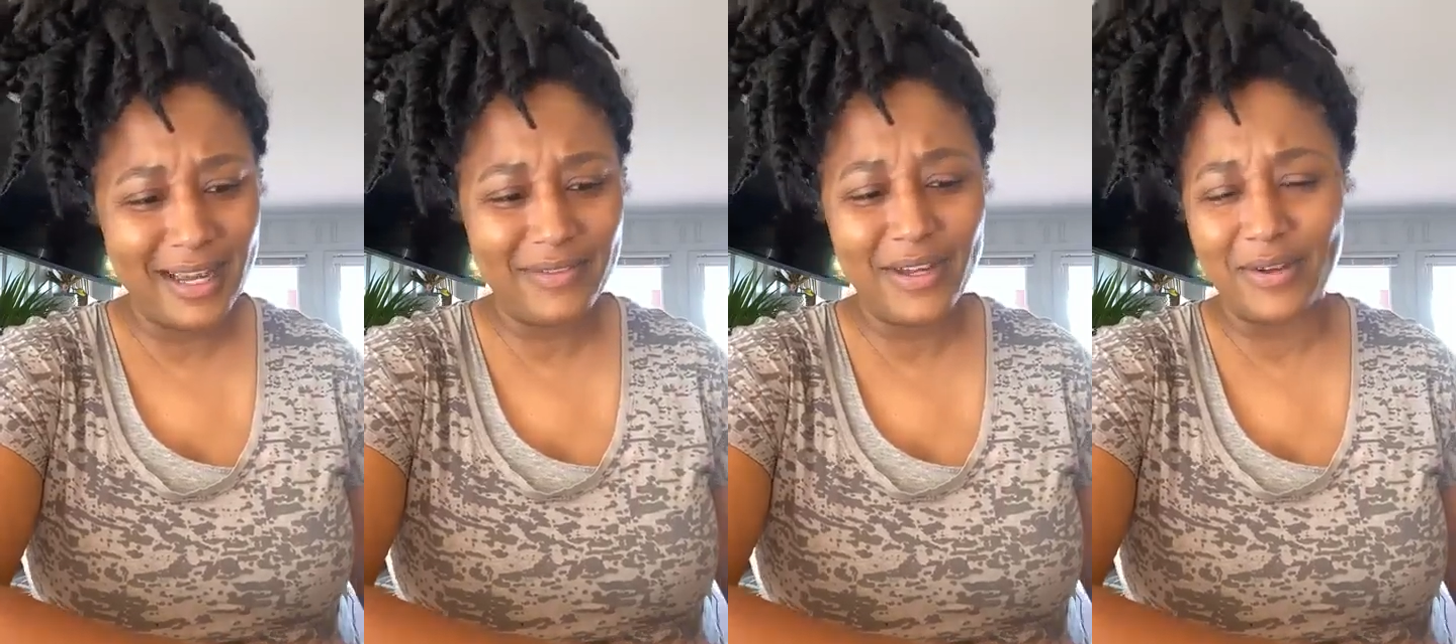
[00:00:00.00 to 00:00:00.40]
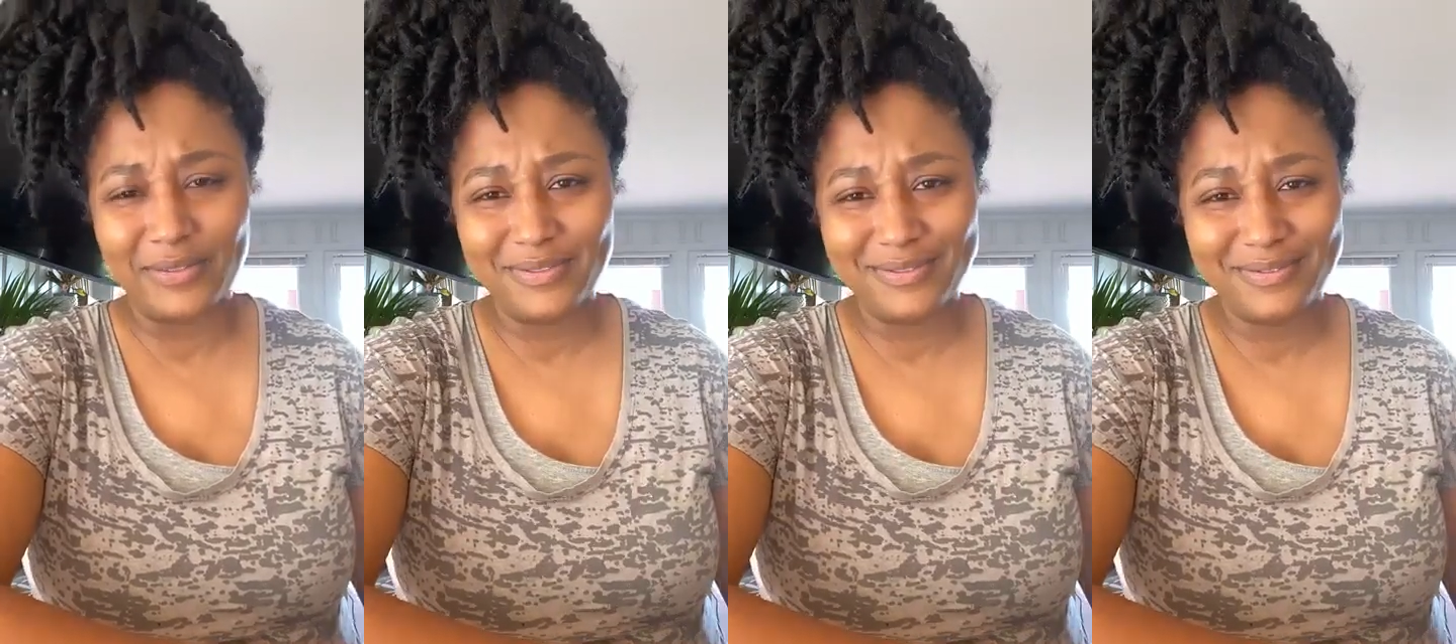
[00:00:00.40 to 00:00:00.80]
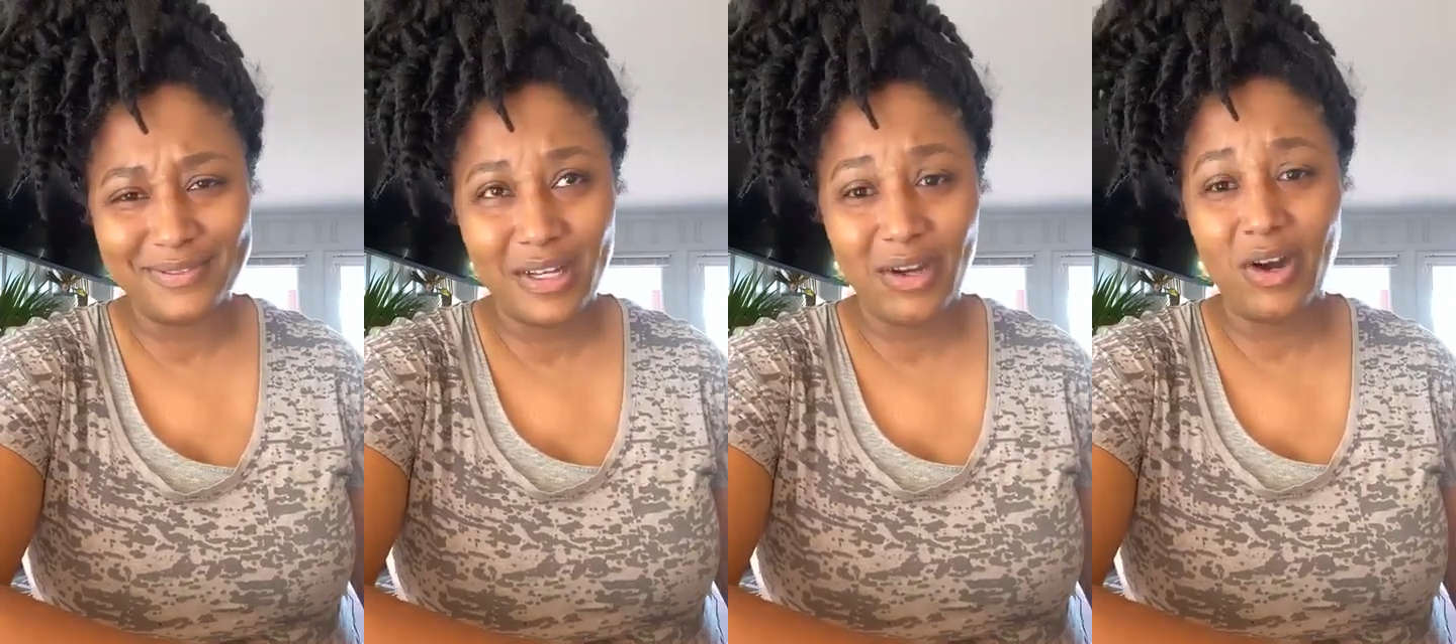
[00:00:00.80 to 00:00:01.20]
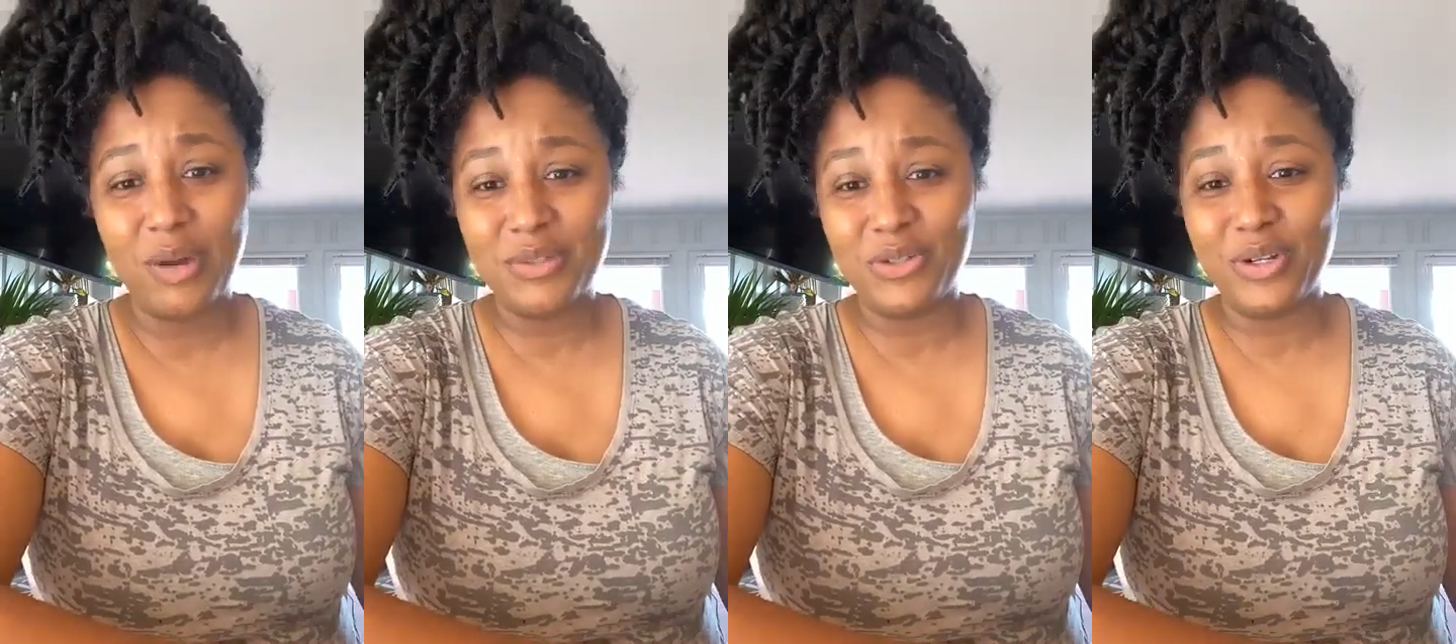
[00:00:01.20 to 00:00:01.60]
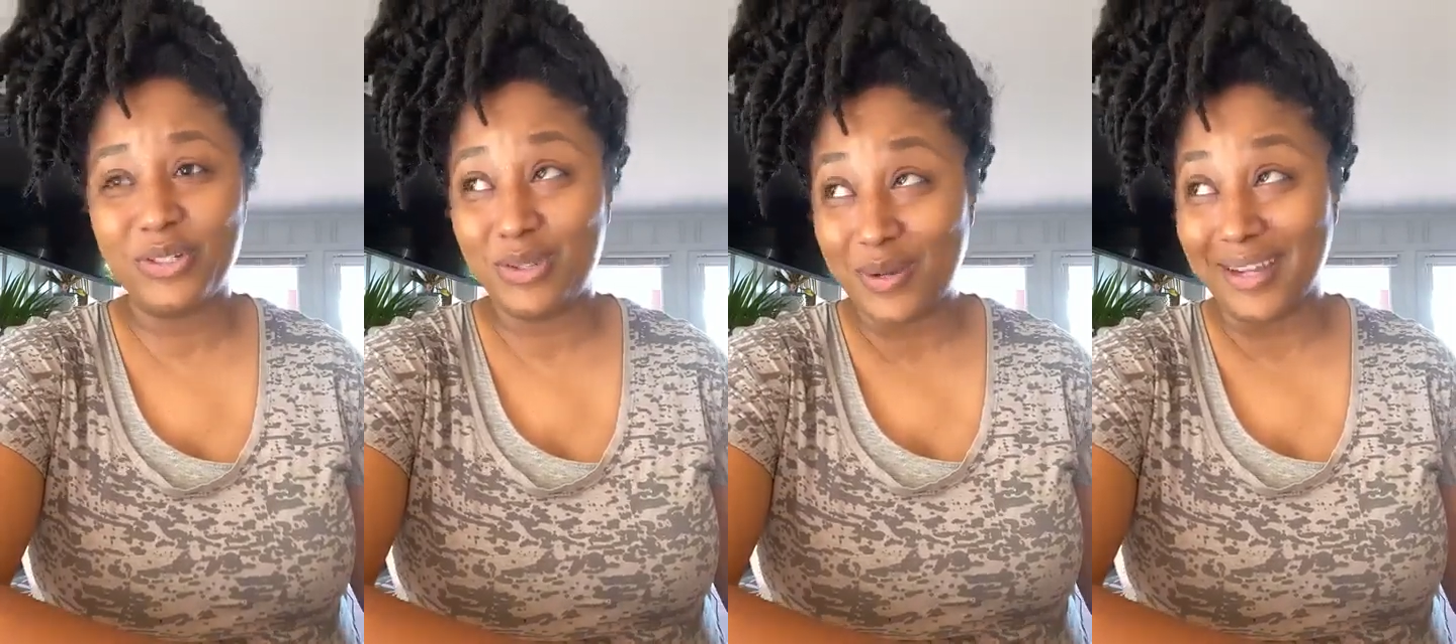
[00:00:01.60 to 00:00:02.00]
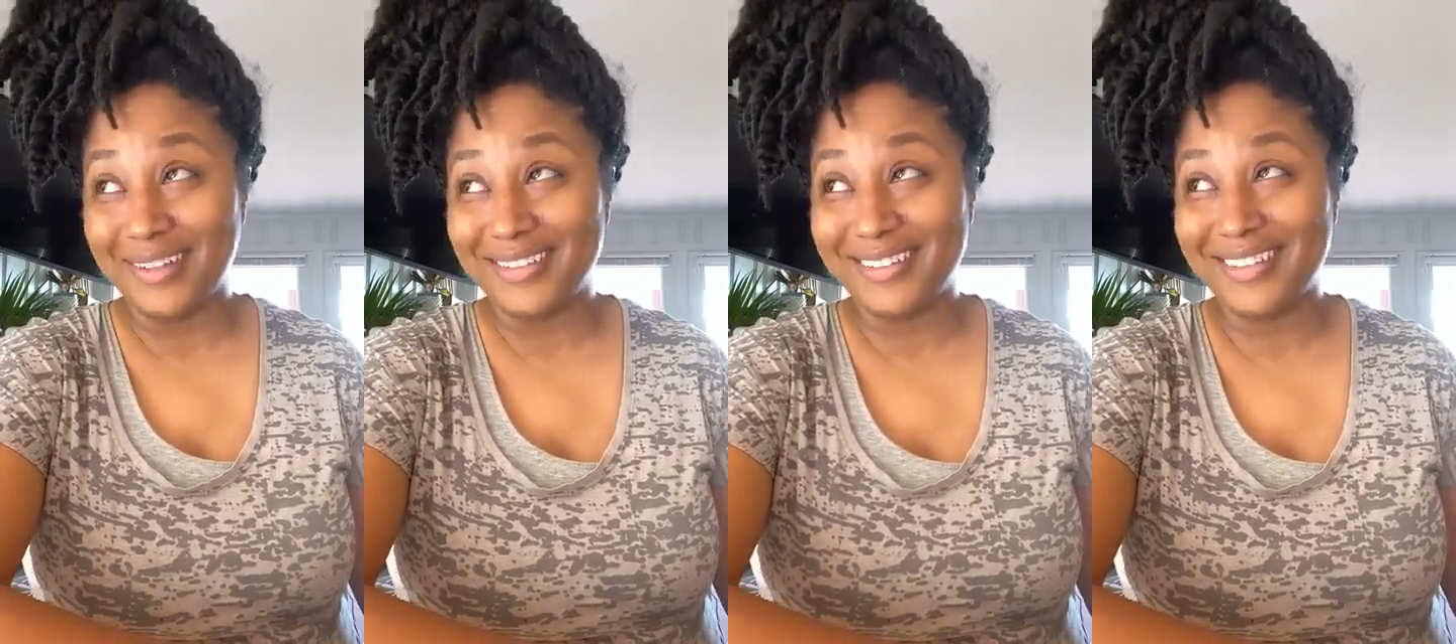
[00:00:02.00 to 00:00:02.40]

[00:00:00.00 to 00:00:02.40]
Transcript: Have it go. Arbitrary sway.